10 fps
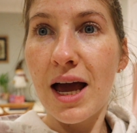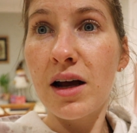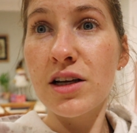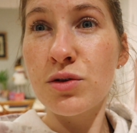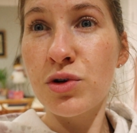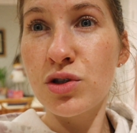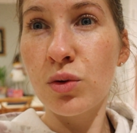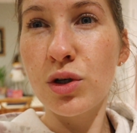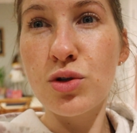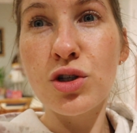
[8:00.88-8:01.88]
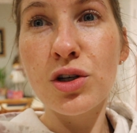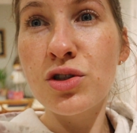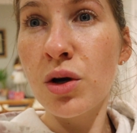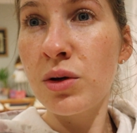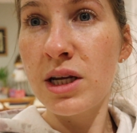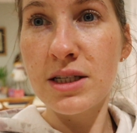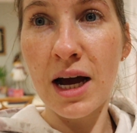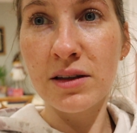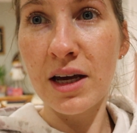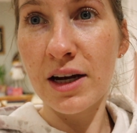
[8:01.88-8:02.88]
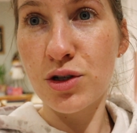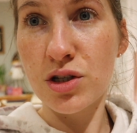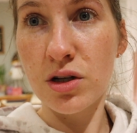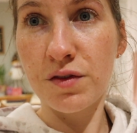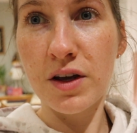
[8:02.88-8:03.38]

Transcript: and as a result you just don't need to add the extra stuff